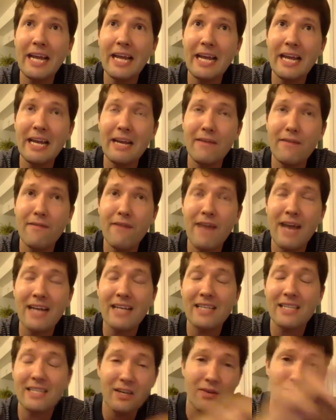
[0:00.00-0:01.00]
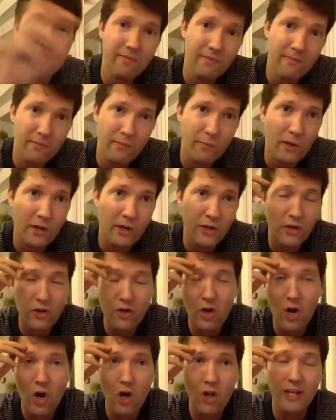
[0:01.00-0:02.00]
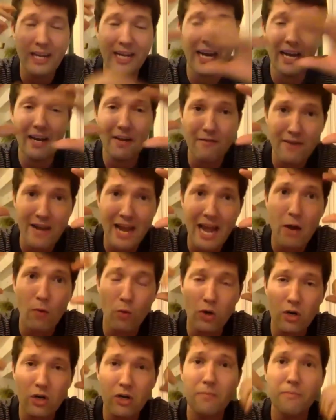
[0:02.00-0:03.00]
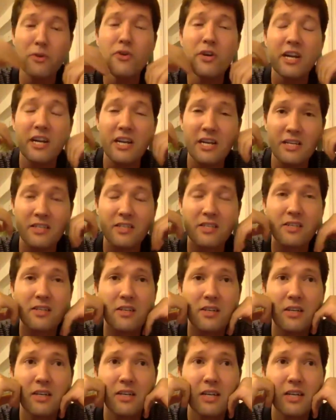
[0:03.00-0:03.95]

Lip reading: invest in what you're calling kind of network communities,